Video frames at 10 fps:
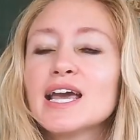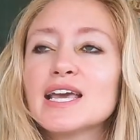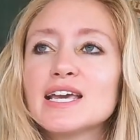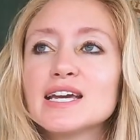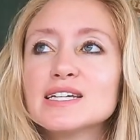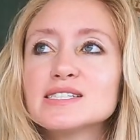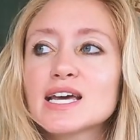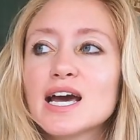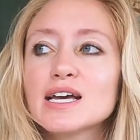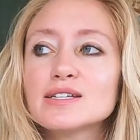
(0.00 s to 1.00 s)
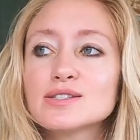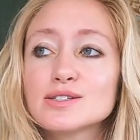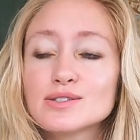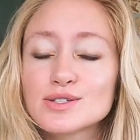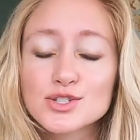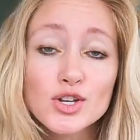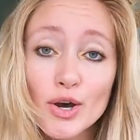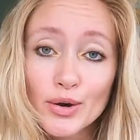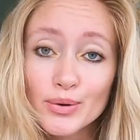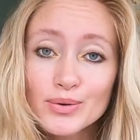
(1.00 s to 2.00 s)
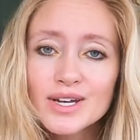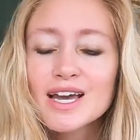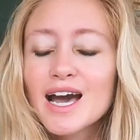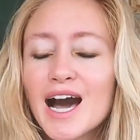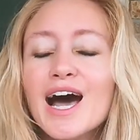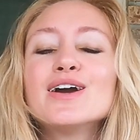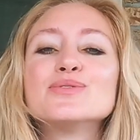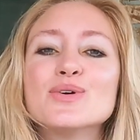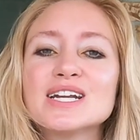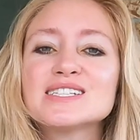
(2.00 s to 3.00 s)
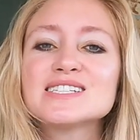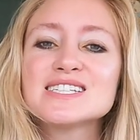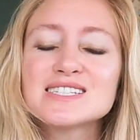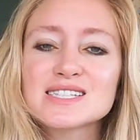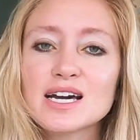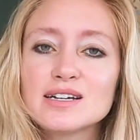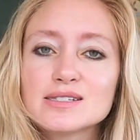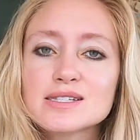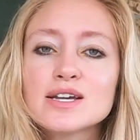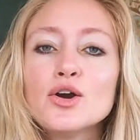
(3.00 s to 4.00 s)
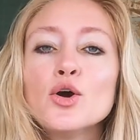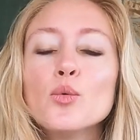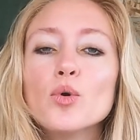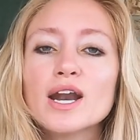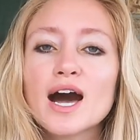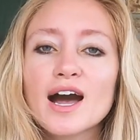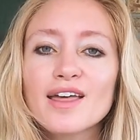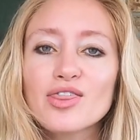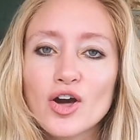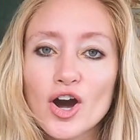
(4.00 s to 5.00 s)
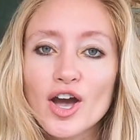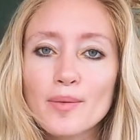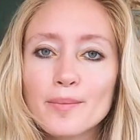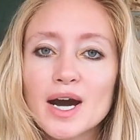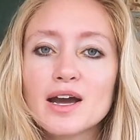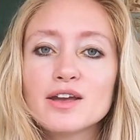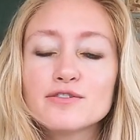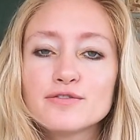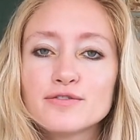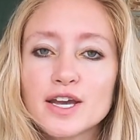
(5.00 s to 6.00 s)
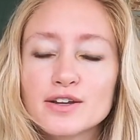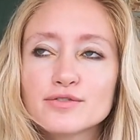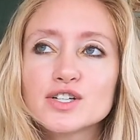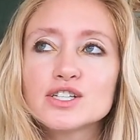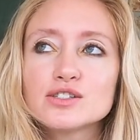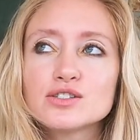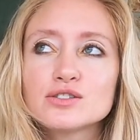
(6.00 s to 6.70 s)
And so I wanted to discuss what I thought my favorite